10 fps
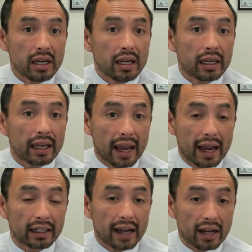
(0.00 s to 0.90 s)
can
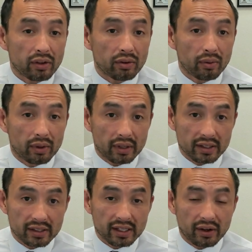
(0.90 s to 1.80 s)
guide you through the
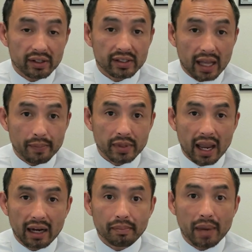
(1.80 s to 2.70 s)
necessary steps
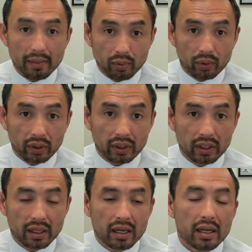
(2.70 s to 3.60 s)
and paperwork.
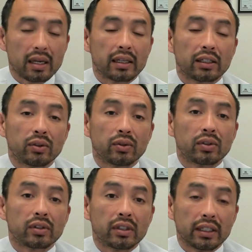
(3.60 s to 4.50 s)
You
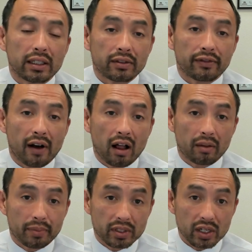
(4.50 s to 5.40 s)
need to file a
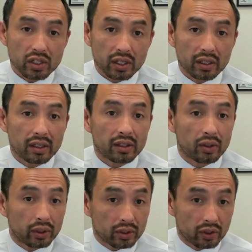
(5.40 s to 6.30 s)
petition.
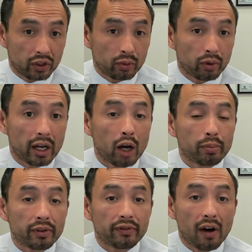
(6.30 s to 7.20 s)
Your attorney will help you
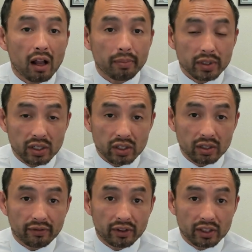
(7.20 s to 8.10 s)
file a petition
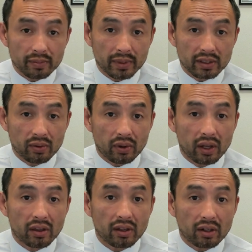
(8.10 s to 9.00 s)
for dismissal
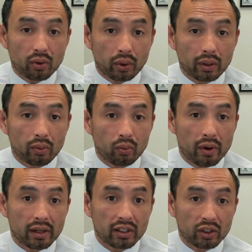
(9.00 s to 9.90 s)
in the court where
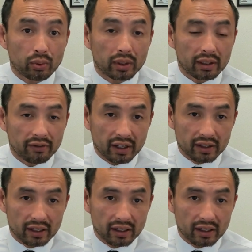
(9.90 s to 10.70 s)
you were convicted.